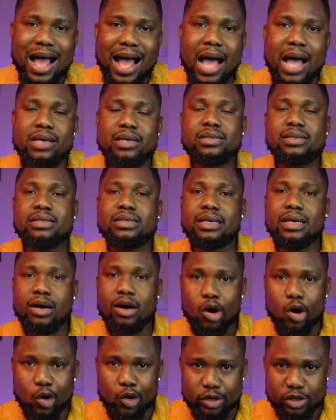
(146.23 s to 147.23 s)
as the
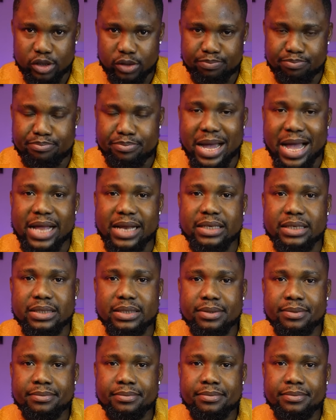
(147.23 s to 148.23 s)
husband